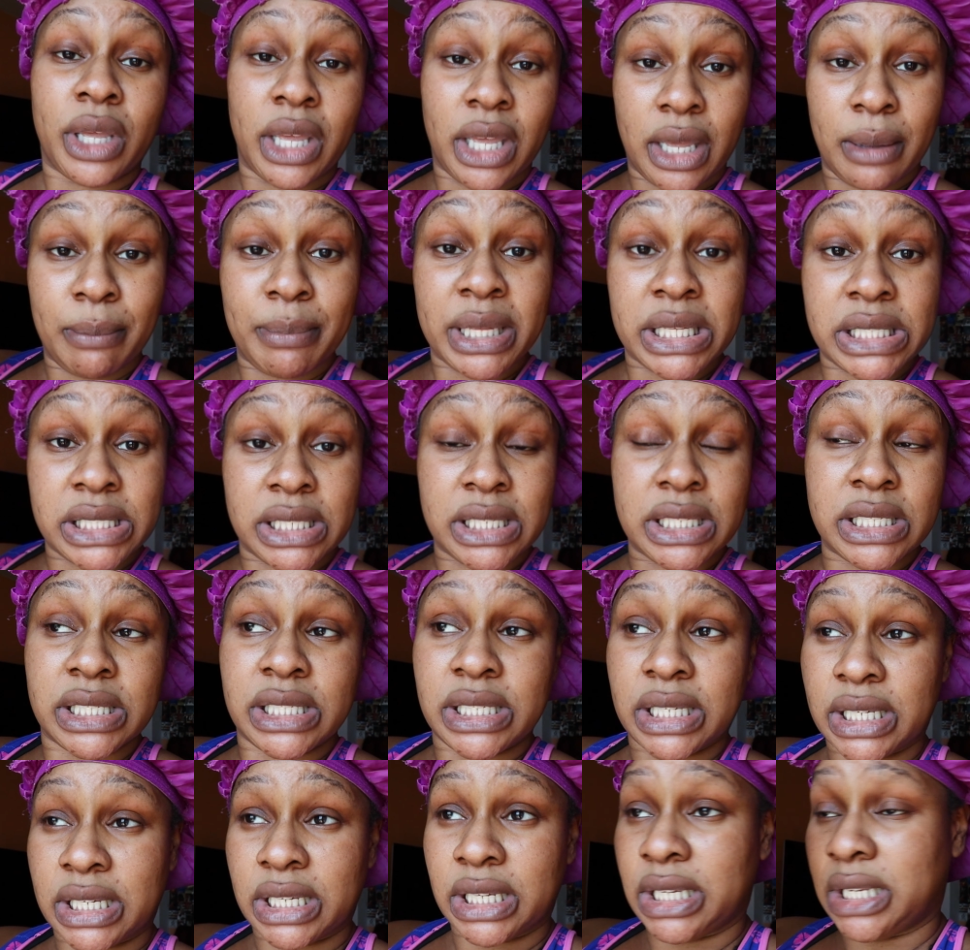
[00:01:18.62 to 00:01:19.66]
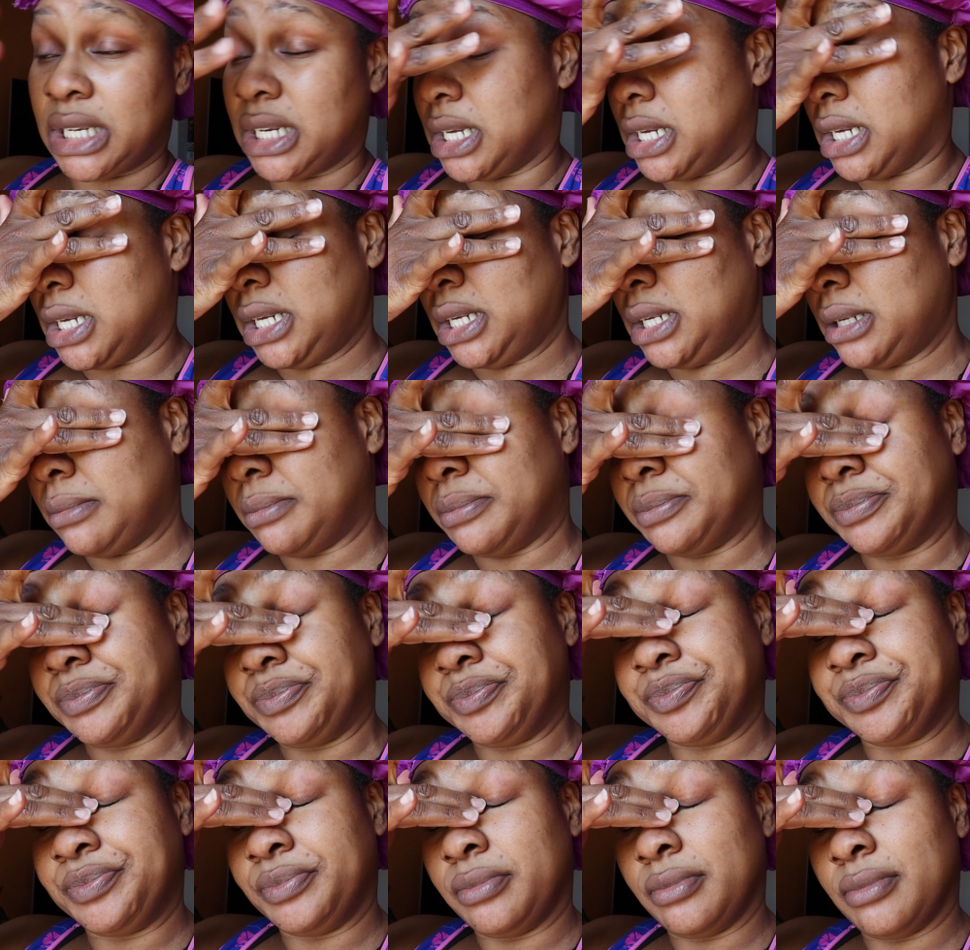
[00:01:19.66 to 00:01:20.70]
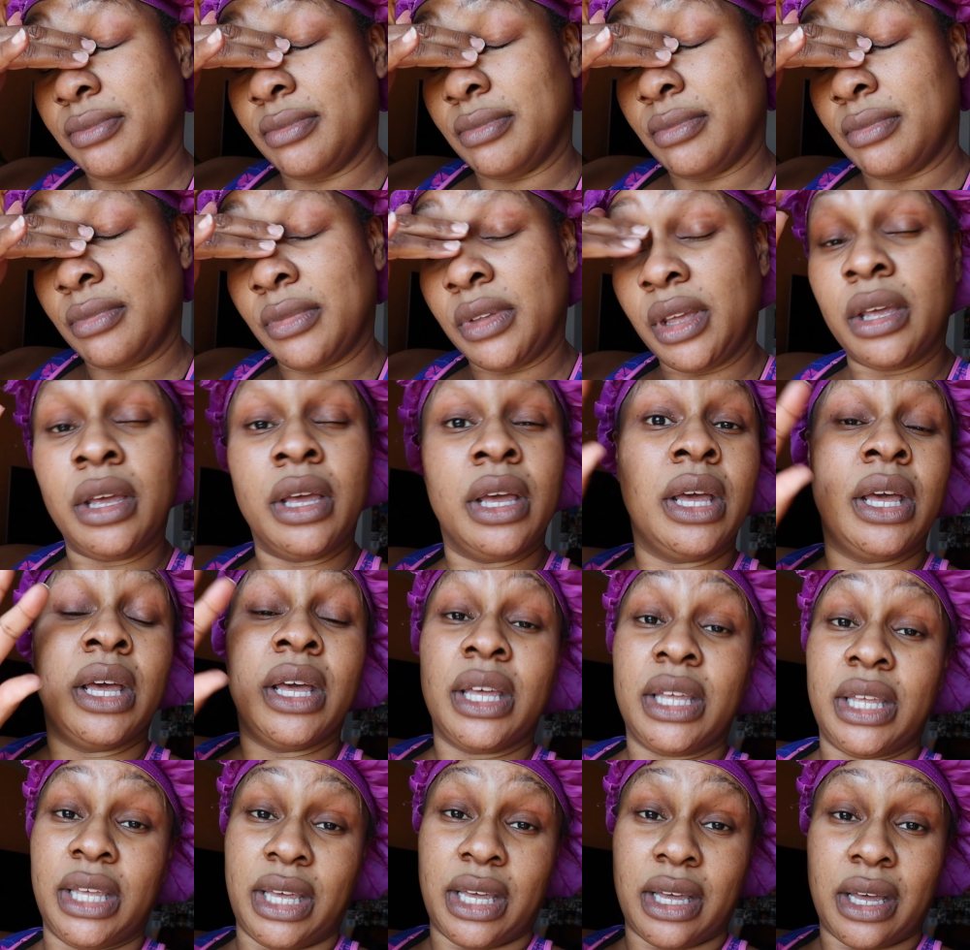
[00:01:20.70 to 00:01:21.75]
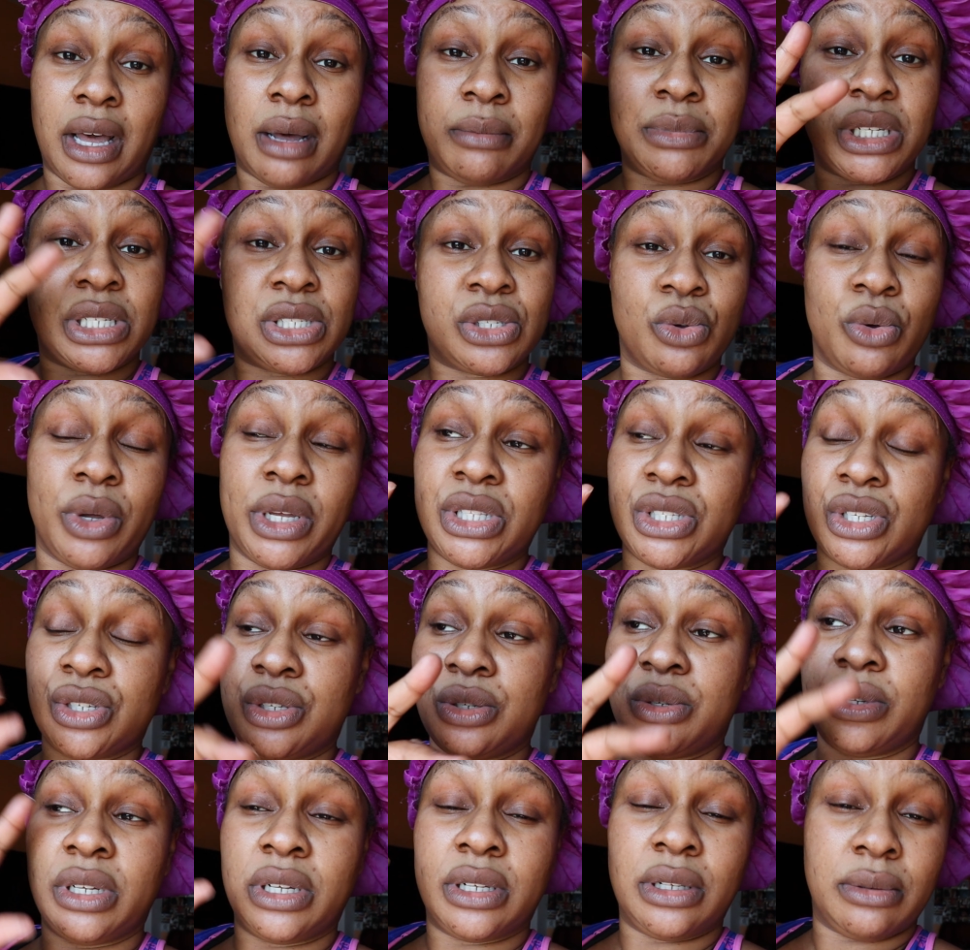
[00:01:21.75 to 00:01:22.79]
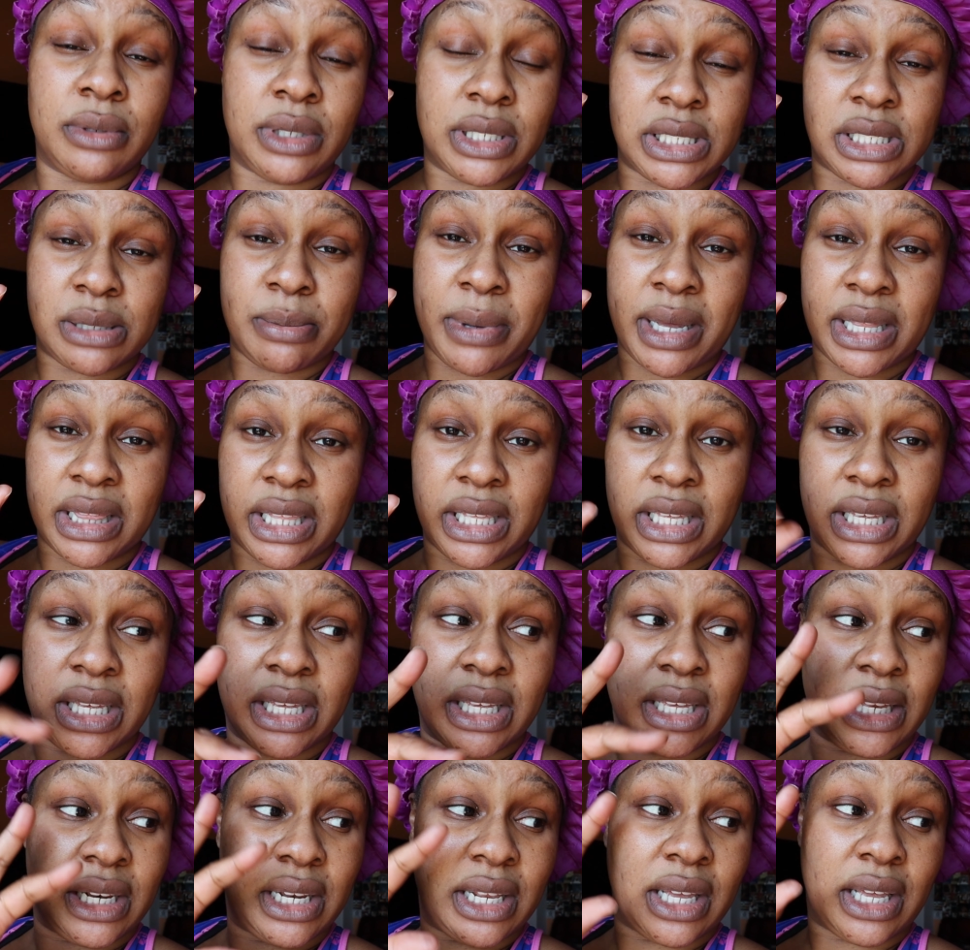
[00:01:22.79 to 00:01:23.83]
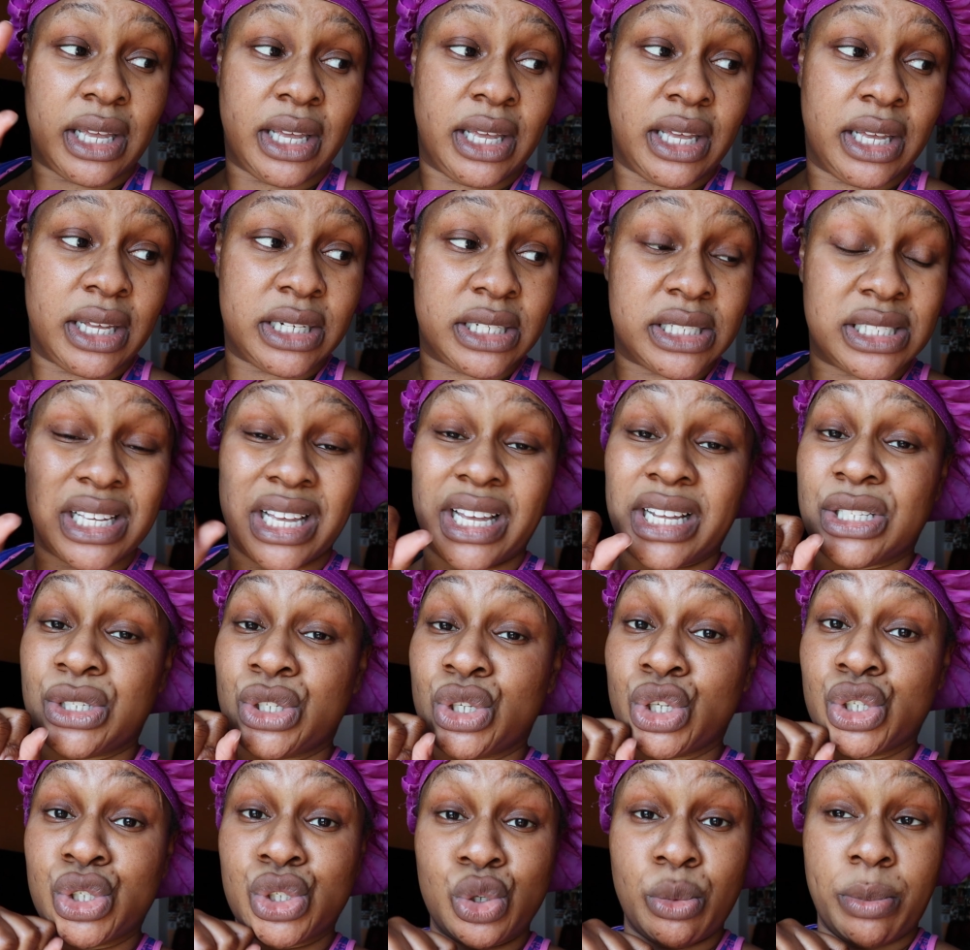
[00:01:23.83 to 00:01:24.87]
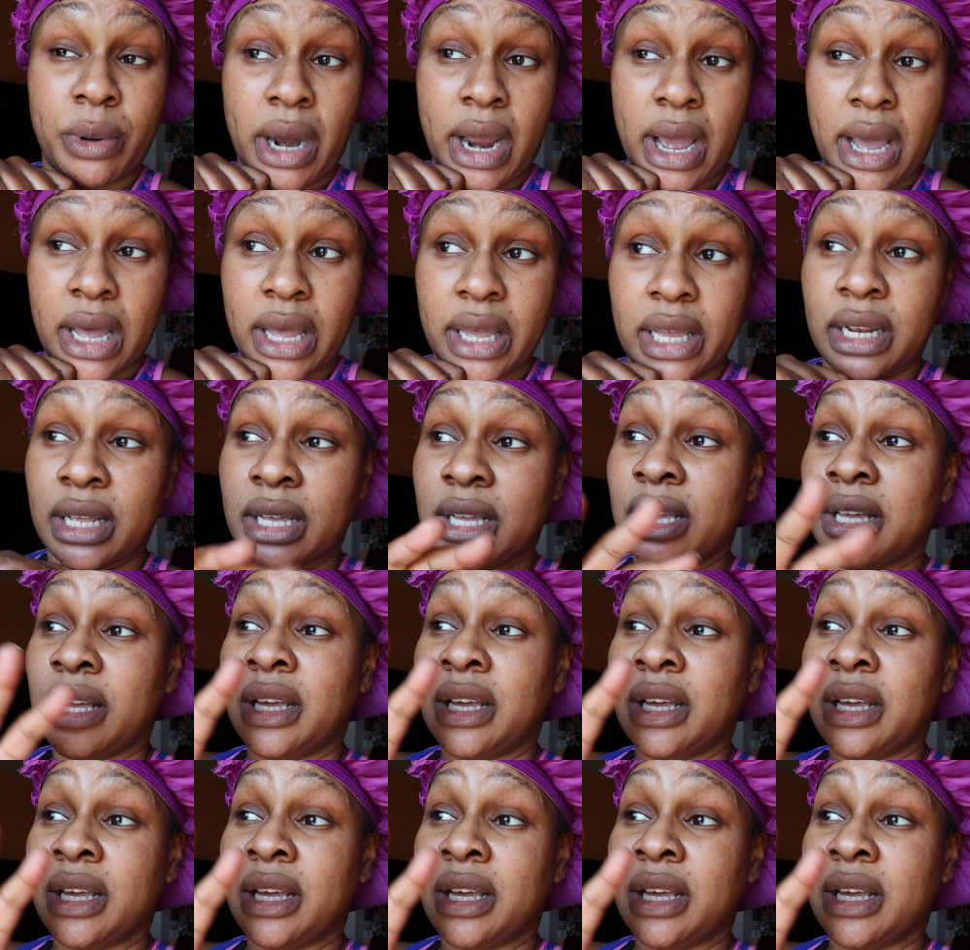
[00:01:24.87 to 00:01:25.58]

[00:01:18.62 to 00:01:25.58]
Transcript: getting business done. Um, yeah, I'm just going to do the glueless method, and it's super hot.